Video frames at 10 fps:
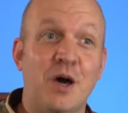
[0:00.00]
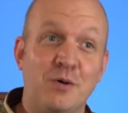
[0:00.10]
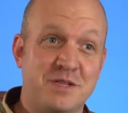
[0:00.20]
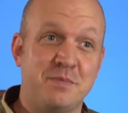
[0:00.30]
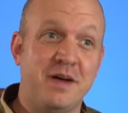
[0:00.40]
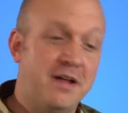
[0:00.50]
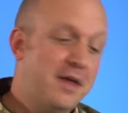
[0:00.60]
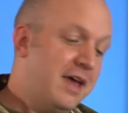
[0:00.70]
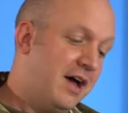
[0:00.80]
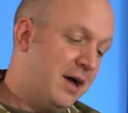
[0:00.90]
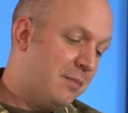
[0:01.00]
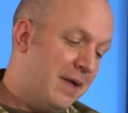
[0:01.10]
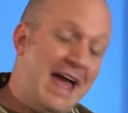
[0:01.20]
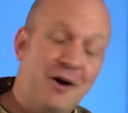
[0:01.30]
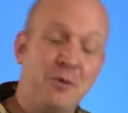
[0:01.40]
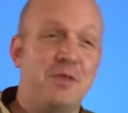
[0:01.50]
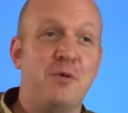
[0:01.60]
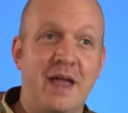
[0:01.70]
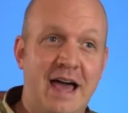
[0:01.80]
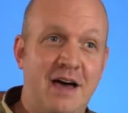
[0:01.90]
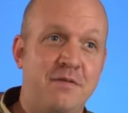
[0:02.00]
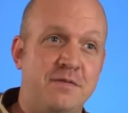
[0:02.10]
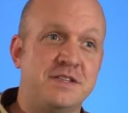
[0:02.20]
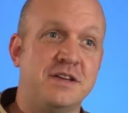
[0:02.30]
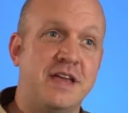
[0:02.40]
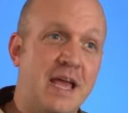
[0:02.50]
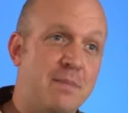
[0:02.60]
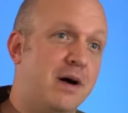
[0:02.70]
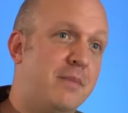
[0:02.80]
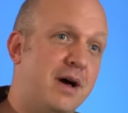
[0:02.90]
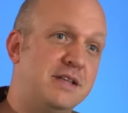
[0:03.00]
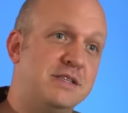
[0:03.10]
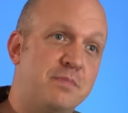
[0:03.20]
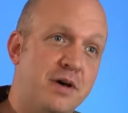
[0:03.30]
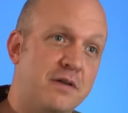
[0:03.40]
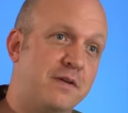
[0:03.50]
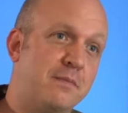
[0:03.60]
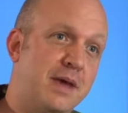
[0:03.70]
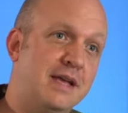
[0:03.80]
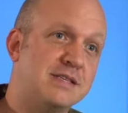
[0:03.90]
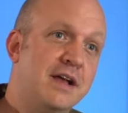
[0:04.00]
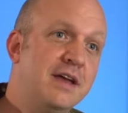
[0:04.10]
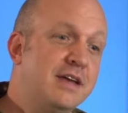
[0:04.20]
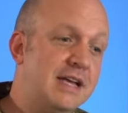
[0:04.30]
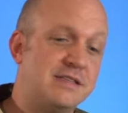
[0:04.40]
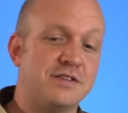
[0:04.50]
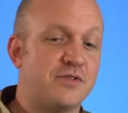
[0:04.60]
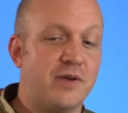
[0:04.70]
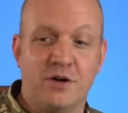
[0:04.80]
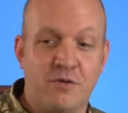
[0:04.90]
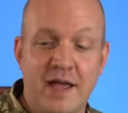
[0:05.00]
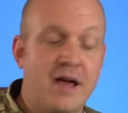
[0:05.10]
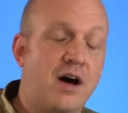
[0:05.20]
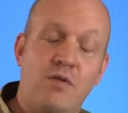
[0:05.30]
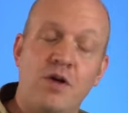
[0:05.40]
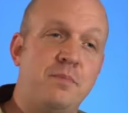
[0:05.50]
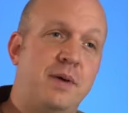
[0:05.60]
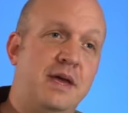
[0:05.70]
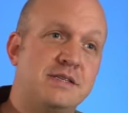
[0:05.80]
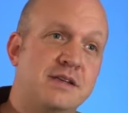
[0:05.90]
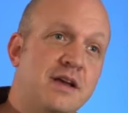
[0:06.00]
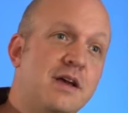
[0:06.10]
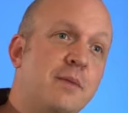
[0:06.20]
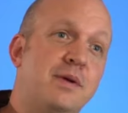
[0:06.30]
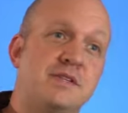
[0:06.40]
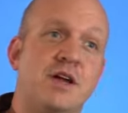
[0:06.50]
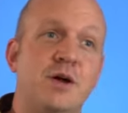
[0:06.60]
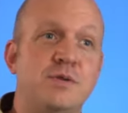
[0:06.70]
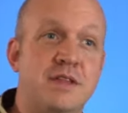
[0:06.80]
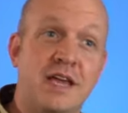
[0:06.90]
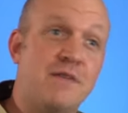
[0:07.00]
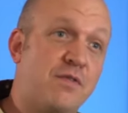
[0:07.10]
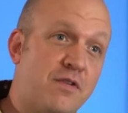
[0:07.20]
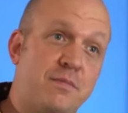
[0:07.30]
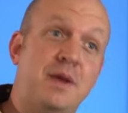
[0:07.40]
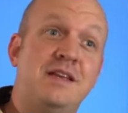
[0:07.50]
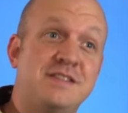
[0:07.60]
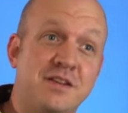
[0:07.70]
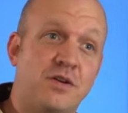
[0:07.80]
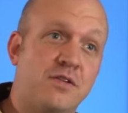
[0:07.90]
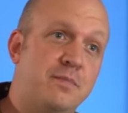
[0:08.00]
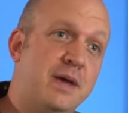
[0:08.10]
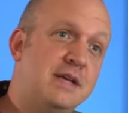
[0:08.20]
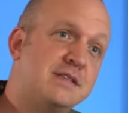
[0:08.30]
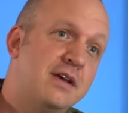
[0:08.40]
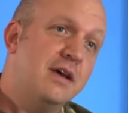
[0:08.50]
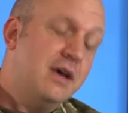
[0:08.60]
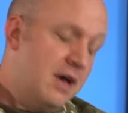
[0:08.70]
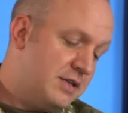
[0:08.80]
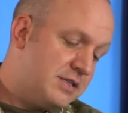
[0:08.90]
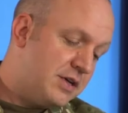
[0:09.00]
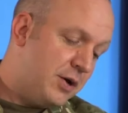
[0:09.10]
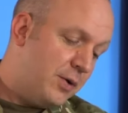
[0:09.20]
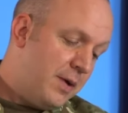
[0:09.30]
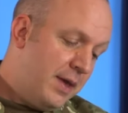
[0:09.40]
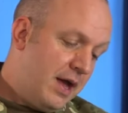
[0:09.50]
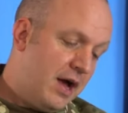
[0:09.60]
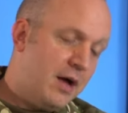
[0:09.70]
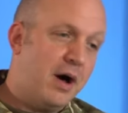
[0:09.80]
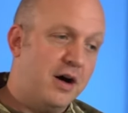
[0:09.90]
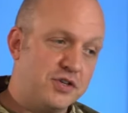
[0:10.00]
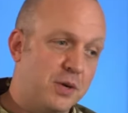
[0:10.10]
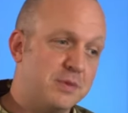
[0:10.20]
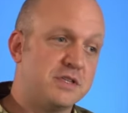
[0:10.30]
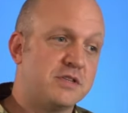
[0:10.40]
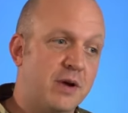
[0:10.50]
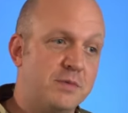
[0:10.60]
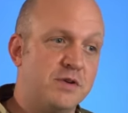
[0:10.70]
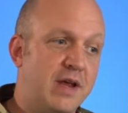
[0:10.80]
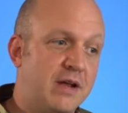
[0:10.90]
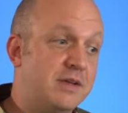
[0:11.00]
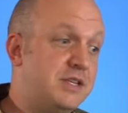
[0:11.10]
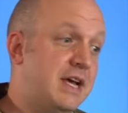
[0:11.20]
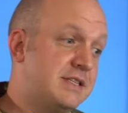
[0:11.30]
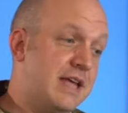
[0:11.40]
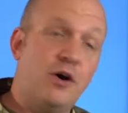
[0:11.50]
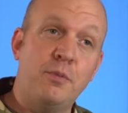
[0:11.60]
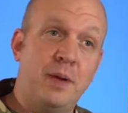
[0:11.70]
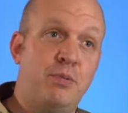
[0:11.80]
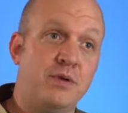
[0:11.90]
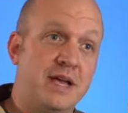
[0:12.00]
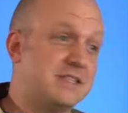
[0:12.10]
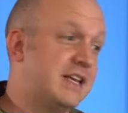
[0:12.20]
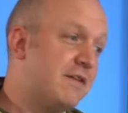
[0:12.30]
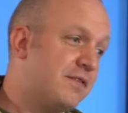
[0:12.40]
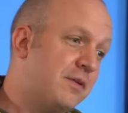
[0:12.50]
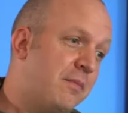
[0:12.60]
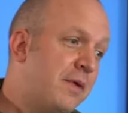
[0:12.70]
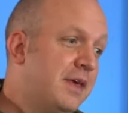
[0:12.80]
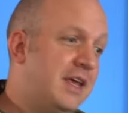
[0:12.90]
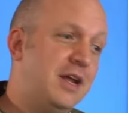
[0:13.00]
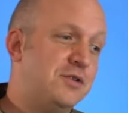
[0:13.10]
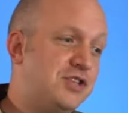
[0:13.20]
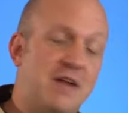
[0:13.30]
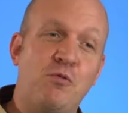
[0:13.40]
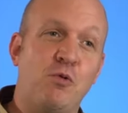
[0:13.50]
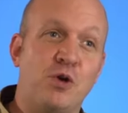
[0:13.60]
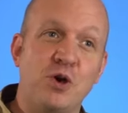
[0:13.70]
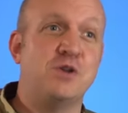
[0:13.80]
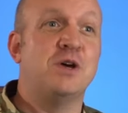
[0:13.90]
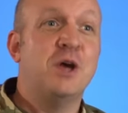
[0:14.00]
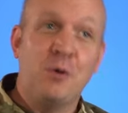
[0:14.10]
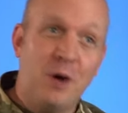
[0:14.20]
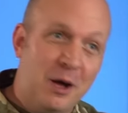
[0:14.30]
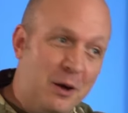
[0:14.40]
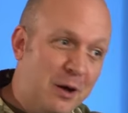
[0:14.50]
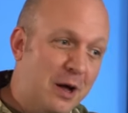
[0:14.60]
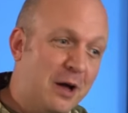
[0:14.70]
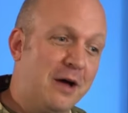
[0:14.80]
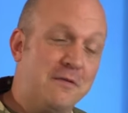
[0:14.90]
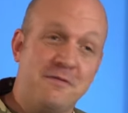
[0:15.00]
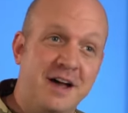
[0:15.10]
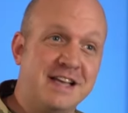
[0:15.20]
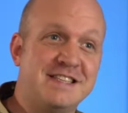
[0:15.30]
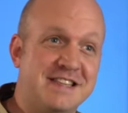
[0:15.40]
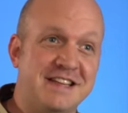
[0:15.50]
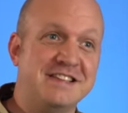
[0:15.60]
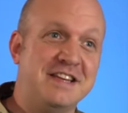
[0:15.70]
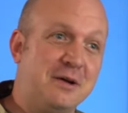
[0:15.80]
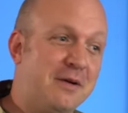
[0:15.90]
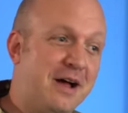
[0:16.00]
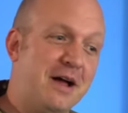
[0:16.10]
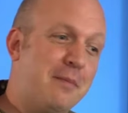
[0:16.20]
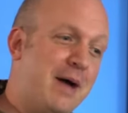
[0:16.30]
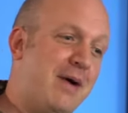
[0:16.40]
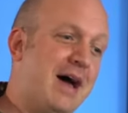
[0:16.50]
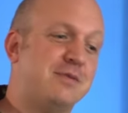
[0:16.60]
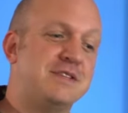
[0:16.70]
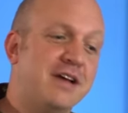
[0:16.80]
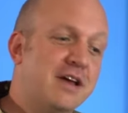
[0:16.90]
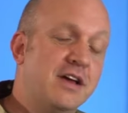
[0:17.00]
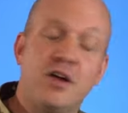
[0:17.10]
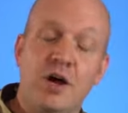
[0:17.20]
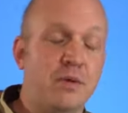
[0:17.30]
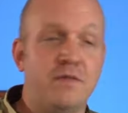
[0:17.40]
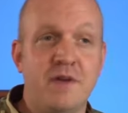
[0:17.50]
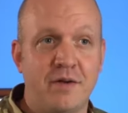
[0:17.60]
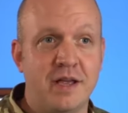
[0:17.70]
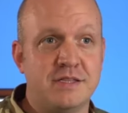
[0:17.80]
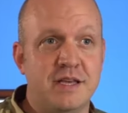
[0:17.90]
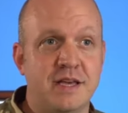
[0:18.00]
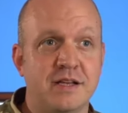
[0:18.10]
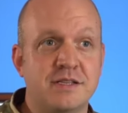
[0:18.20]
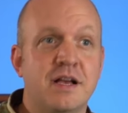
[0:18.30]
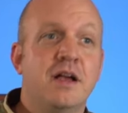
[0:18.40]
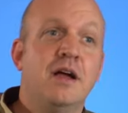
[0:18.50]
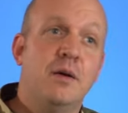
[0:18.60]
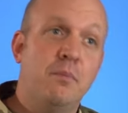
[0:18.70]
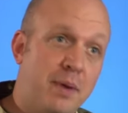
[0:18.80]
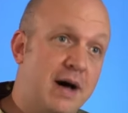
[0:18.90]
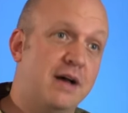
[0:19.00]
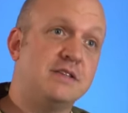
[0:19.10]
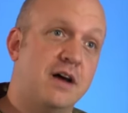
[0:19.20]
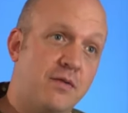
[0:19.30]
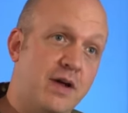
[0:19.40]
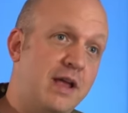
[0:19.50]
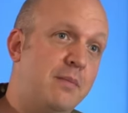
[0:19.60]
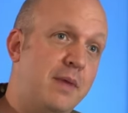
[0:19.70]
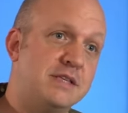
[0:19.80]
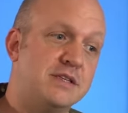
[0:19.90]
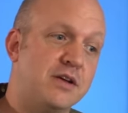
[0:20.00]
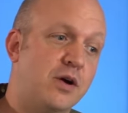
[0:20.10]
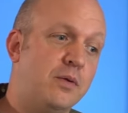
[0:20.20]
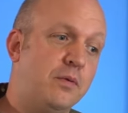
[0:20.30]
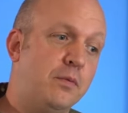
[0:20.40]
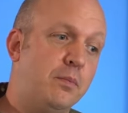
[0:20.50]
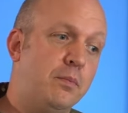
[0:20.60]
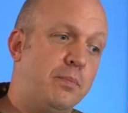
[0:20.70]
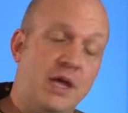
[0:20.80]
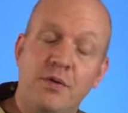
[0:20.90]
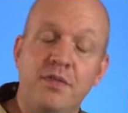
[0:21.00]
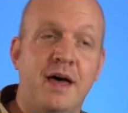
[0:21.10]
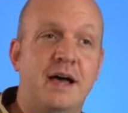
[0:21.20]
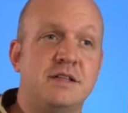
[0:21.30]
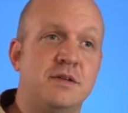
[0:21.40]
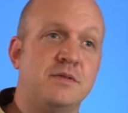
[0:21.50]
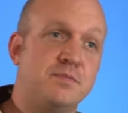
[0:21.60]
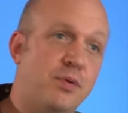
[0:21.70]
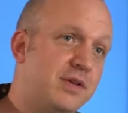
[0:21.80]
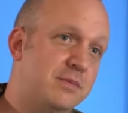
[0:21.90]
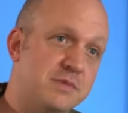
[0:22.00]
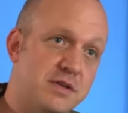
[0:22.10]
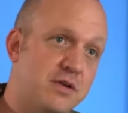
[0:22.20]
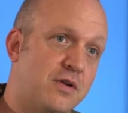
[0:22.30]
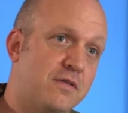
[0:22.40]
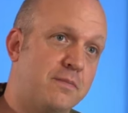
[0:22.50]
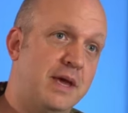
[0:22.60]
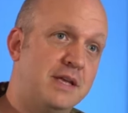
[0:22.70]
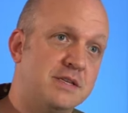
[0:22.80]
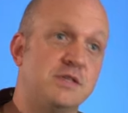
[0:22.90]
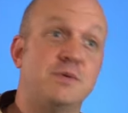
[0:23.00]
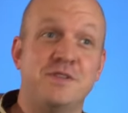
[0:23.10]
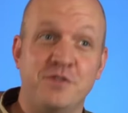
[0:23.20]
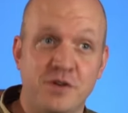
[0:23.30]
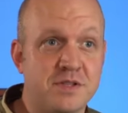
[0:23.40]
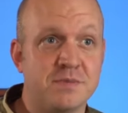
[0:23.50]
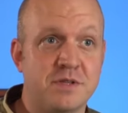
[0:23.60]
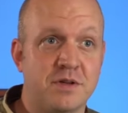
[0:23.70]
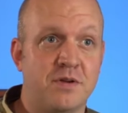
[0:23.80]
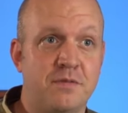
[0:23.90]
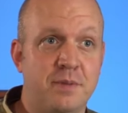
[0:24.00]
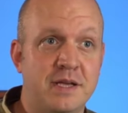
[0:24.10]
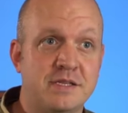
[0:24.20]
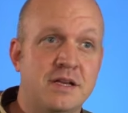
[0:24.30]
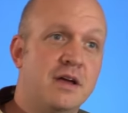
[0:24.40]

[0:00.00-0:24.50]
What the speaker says: the ultimate help that we have to keep our minds in perfect peace isn't to try and create our own peace, but to go to the giver of peace, the God of peace. And so our job as a scripture reader is, yes, to help people, yes, to give them, you know, general good advice that, you know, about how to cope with various things. But our aim is to go beyond that and to point them to the God of peace and to introduce them to the God of peace,